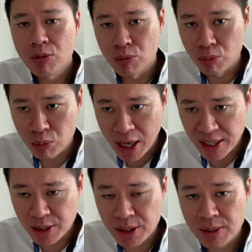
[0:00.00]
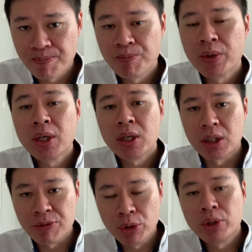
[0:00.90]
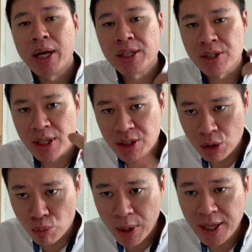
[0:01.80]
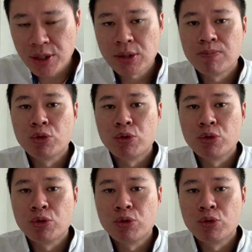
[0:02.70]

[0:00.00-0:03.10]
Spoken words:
rights. If you want to exercise these rights,